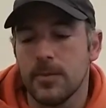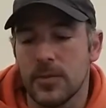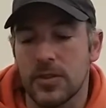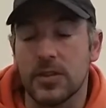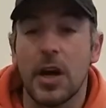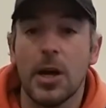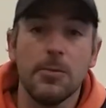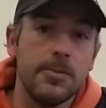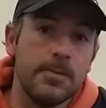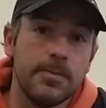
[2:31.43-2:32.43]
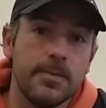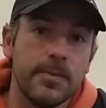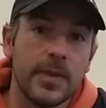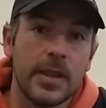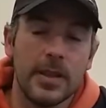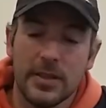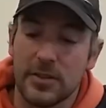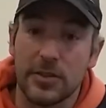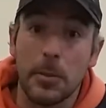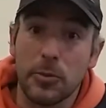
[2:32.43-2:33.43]
the time, the
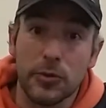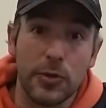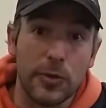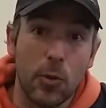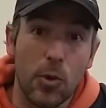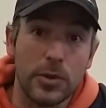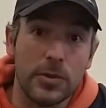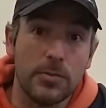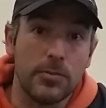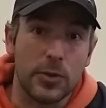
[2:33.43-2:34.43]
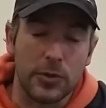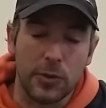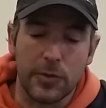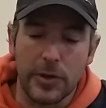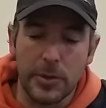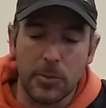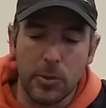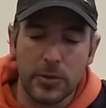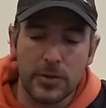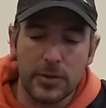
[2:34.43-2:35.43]
temperature of the water. It's also very
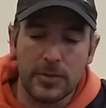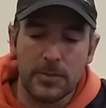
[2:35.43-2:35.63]
important.